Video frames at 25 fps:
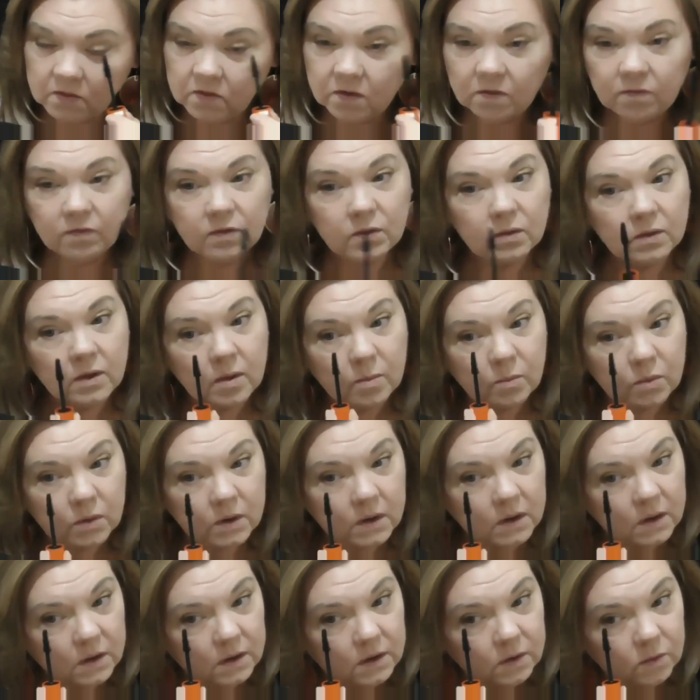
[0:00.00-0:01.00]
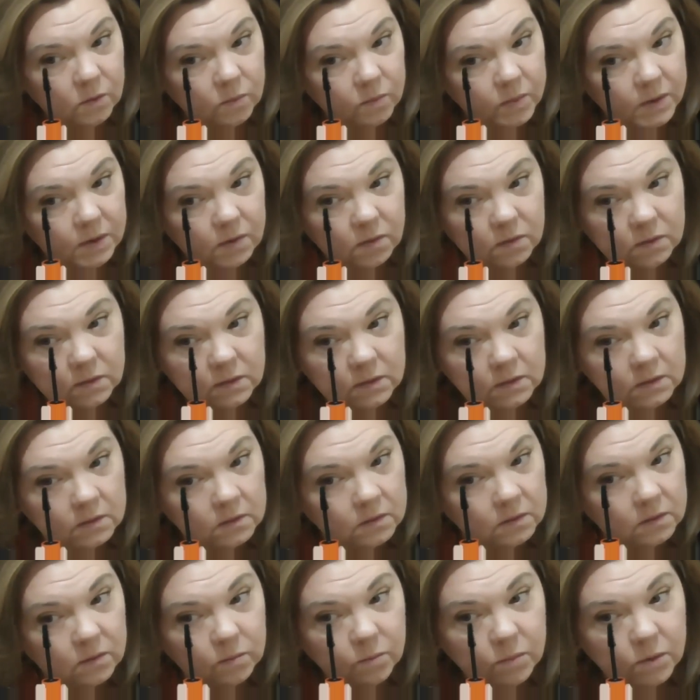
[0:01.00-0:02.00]
I just feel like putting a little bit on
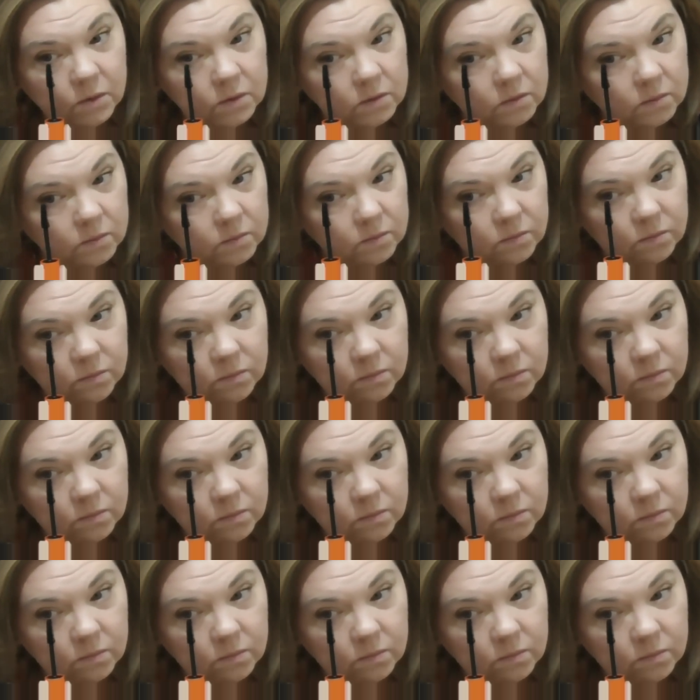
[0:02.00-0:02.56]
the bottom.